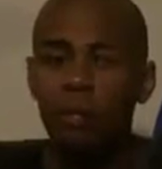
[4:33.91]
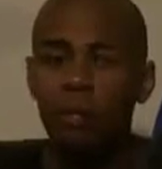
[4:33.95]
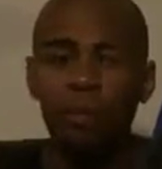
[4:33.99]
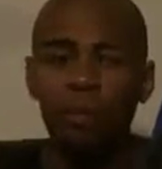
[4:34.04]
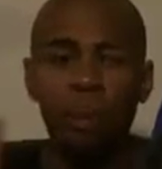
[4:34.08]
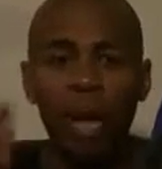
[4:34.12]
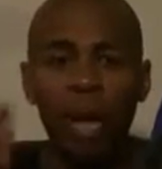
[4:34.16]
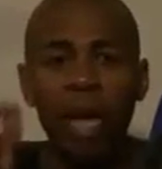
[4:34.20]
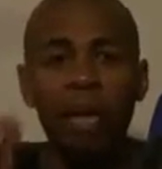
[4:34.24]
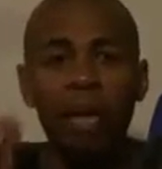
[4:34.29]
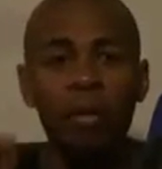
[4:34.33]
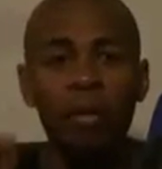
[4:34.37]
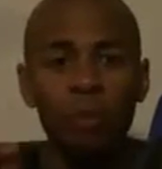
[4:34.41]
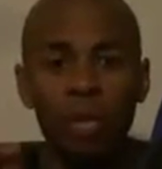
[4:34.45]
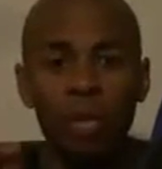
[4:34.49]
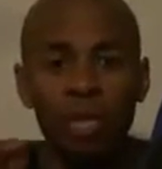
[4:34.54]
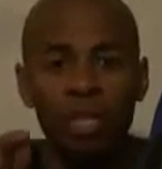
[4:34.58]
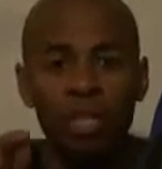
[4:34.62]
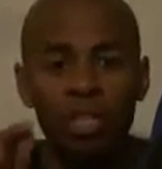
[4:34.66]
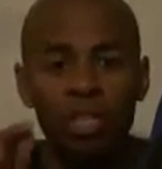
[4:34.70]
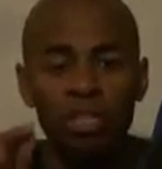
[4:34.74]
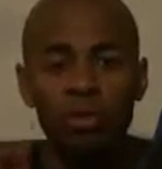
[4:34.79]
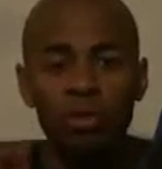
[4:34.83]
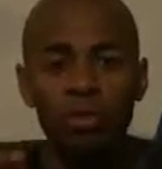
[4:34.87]

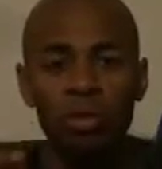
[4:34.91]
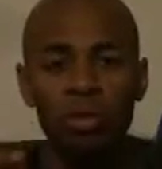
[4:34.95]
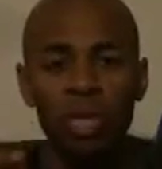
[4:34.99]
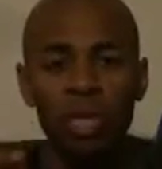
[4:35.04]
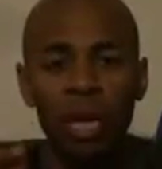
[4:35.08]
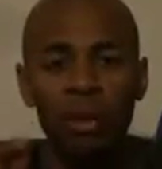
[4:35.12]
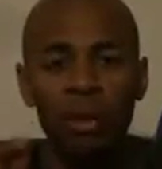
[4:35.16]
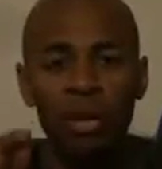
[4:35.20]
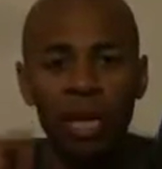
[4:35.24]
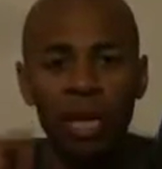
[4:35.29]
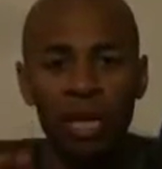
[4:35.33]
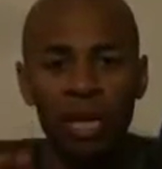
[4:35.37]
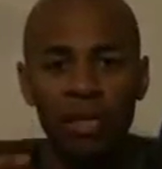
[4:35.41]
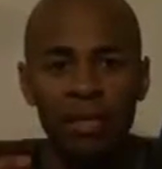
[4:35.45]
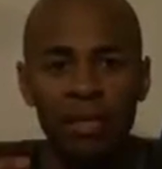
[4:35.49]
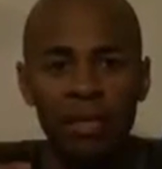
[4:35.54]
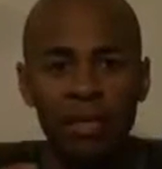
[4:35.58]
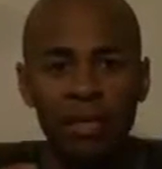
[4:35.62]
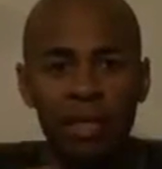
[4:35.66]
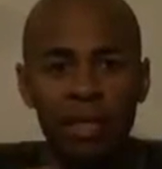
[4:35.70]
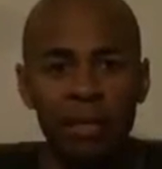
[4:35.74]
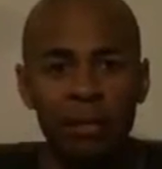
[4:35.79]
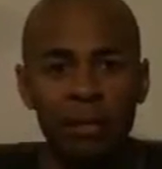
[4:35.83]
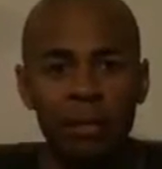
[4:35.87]
Pancreas shoots out
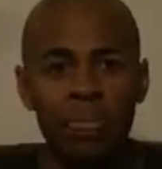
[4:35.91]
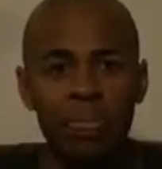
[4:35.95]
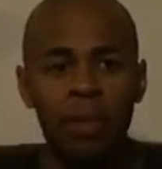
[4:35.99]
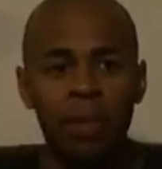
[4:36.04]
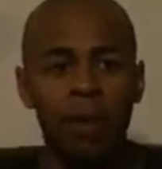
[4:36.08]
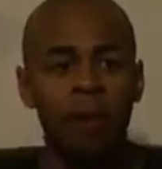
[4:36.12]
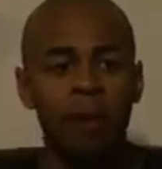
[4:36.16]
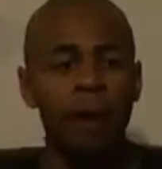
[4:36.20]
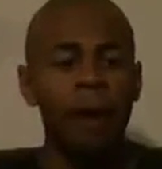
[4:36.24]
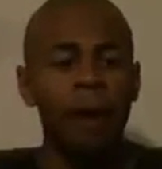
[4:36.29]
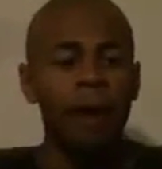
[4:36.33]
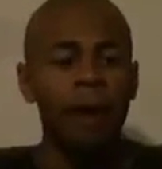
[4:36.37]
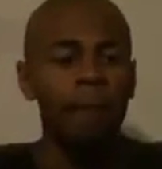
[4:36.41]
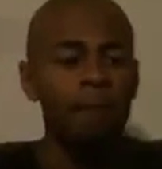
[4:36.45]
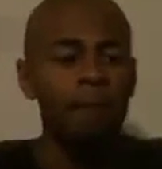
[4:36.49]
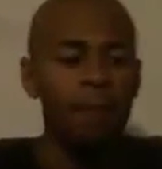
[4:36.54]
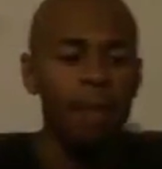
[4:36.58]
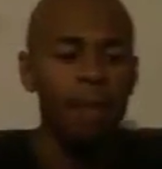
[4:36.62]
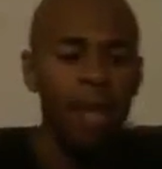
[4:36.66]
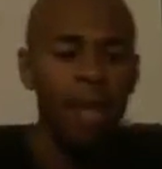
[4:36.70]
insulin, all right?